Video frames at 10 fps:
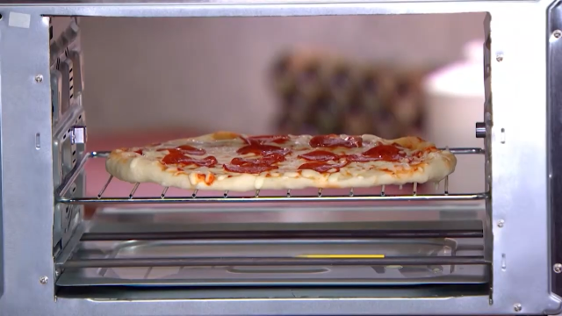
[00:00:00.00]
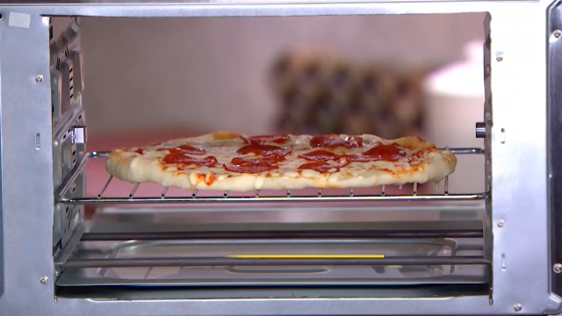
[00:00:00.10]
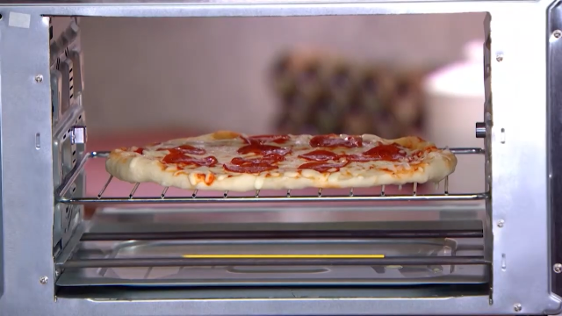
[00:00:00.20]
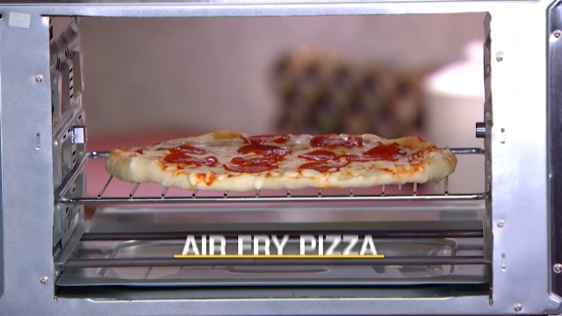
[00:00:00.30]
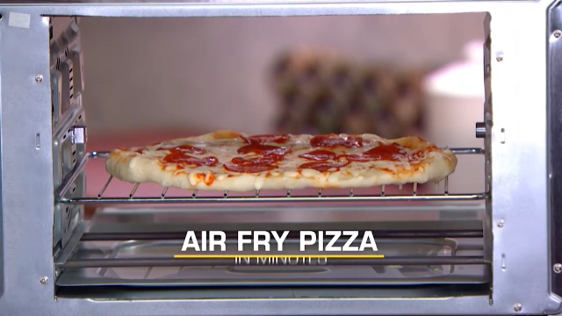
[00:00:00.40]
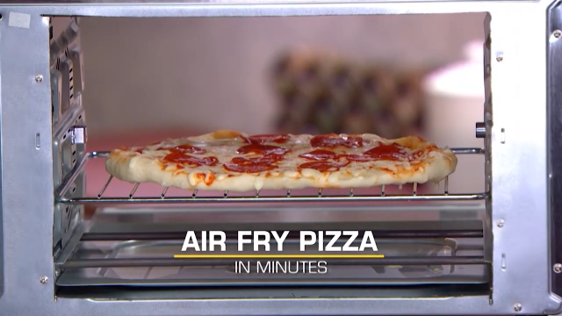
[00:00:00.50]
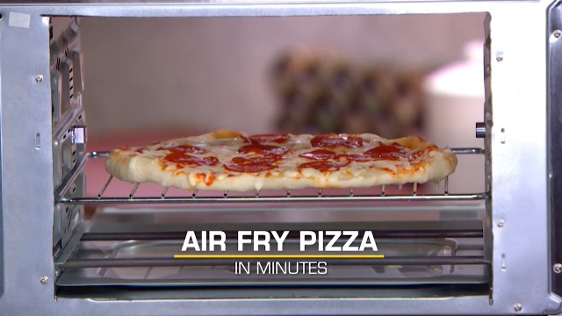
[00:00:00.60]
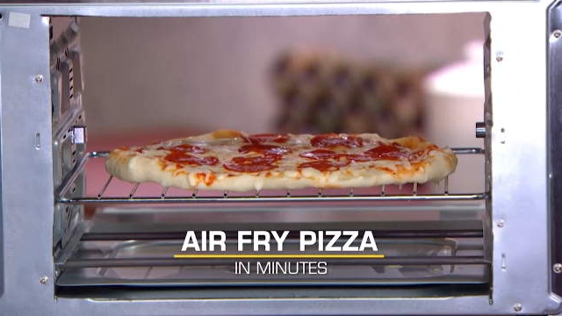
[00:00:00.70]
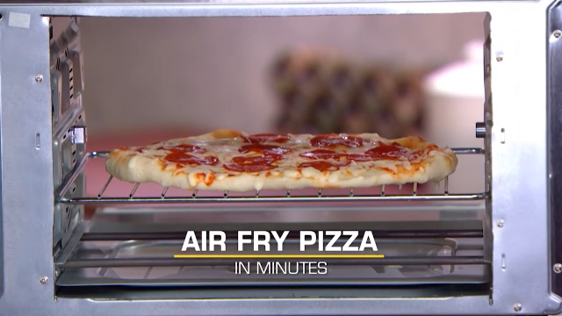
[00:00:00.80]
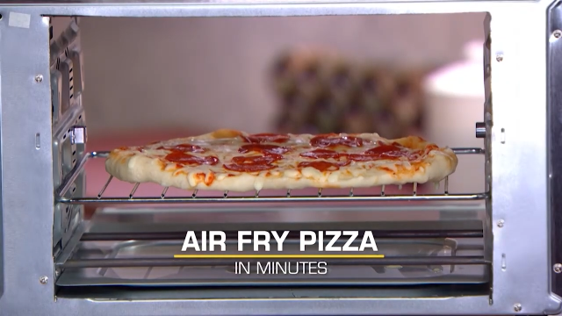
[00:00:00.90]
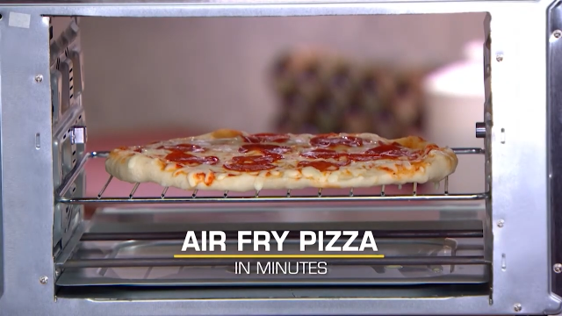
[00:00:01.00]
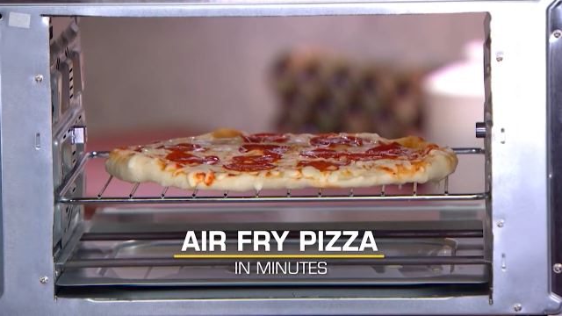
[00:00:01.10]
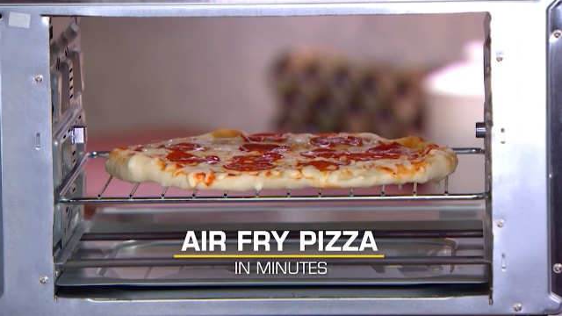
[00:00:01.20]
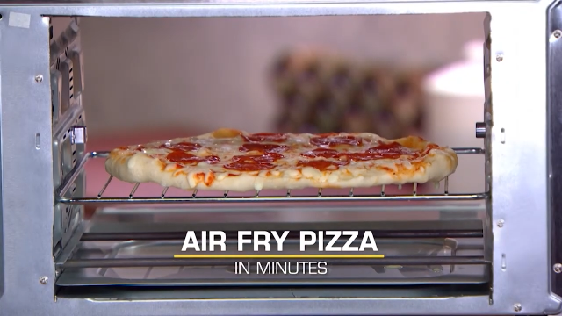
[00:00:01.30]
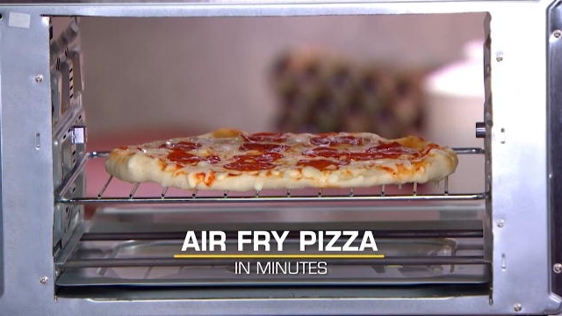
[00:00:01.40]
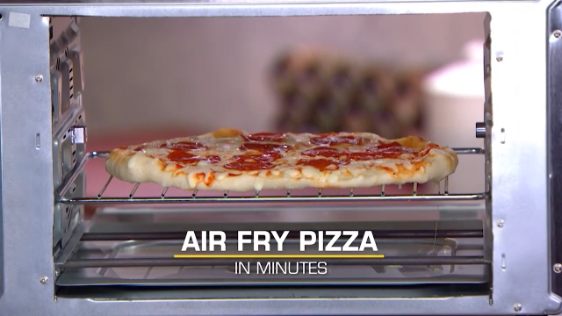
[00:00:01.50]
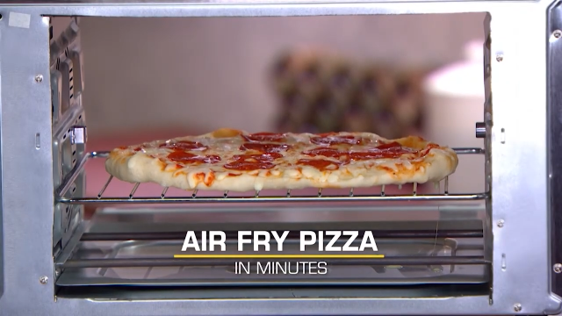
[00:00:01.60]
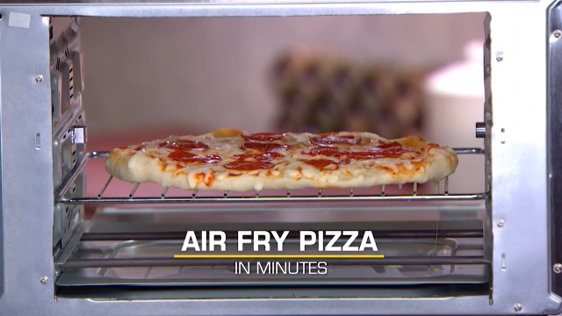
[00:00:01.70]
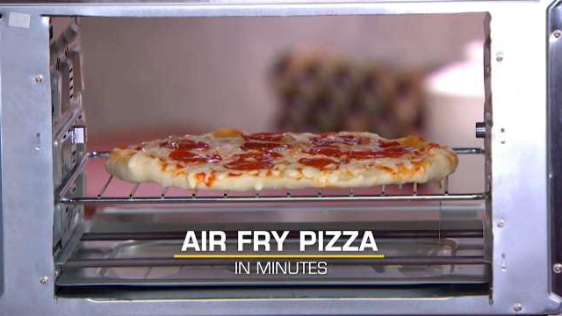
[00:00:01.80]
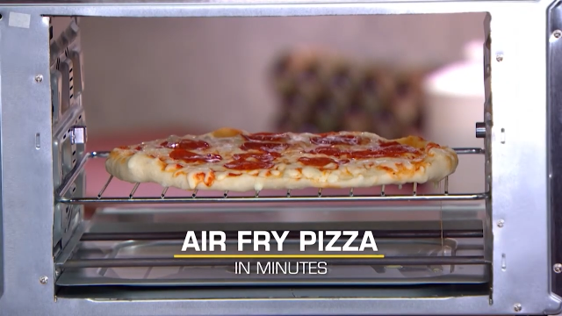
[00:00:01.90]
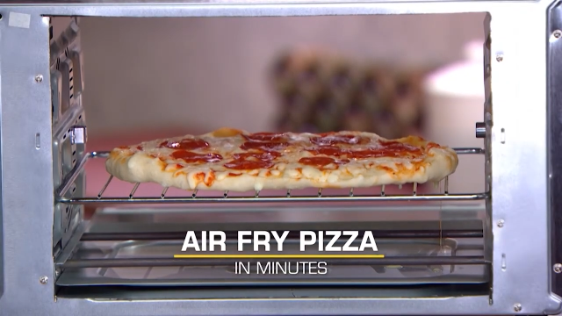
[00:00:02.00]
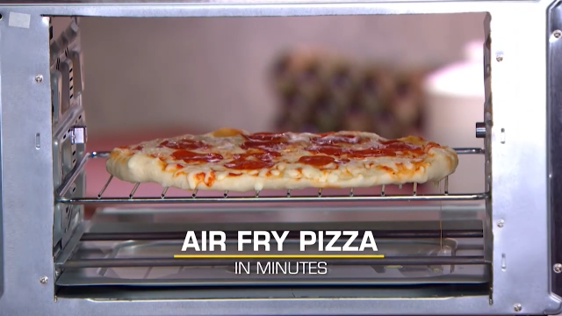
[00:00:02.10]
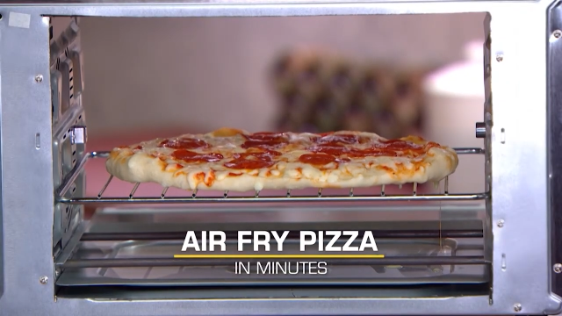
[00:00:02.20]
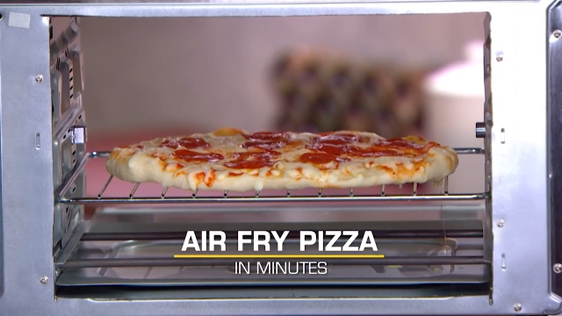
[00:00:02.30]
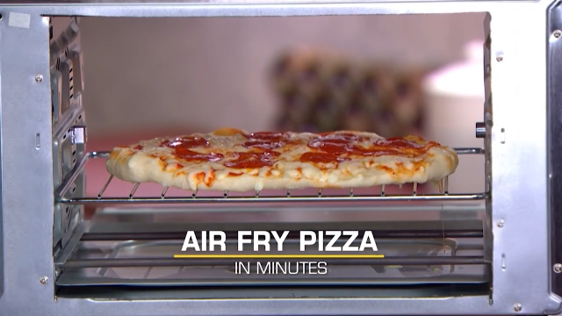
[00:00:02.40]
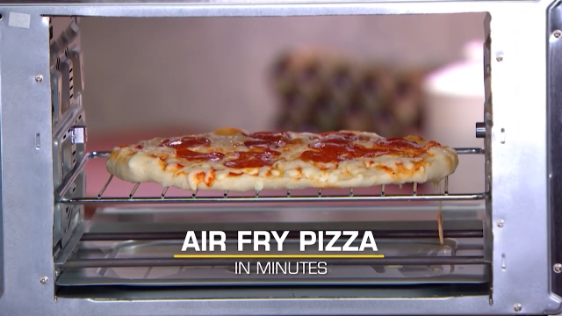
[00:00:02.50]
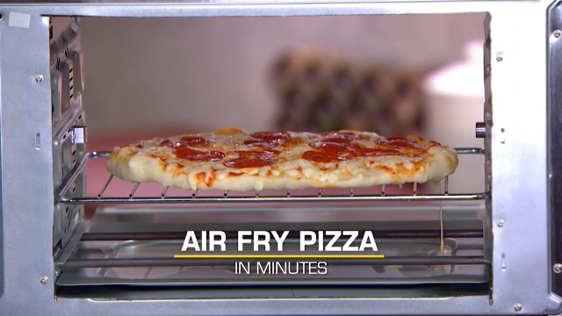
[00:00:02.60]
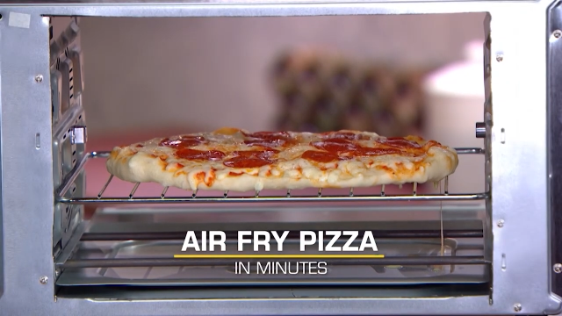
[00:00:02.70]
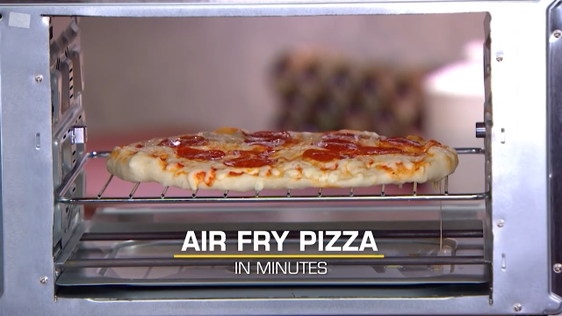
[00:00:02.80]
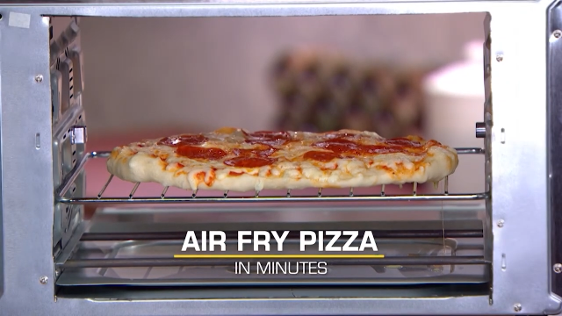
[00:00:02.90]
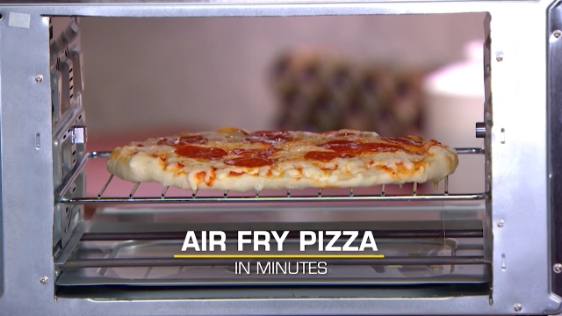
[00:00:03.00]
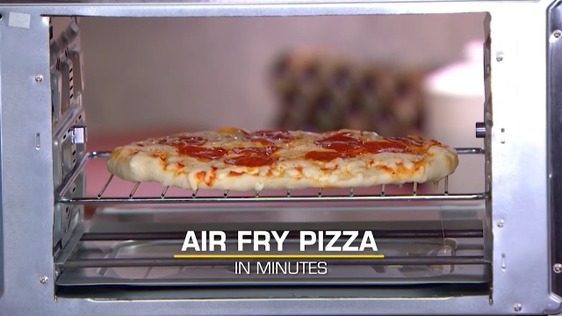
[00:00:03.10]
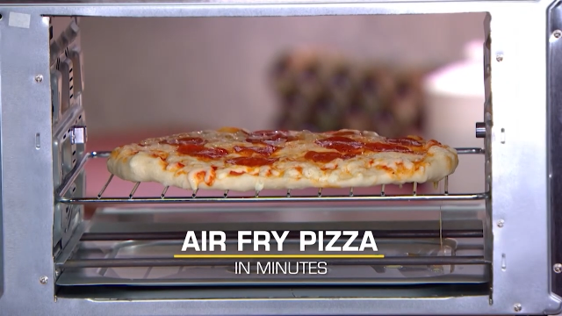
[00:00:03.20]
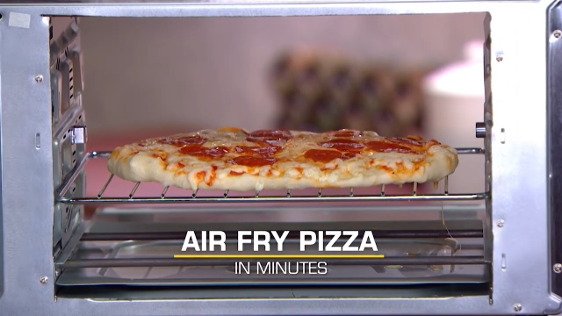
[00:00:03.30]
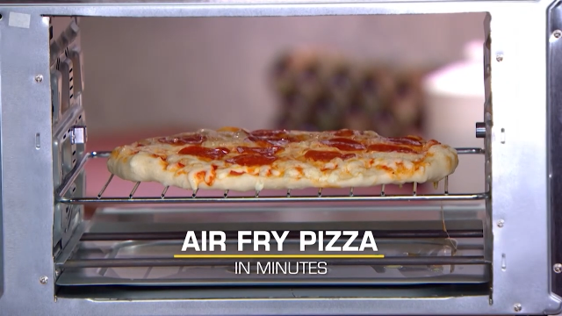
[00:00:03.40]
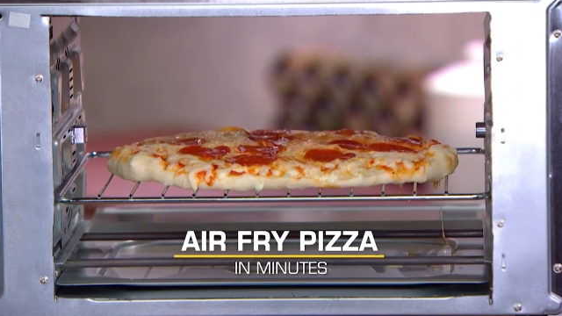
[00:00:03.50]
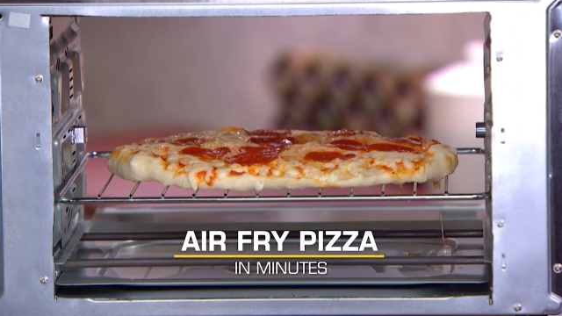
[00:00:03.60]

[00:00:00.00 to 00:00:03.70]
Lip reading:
No face is visible, so there are no lips to read.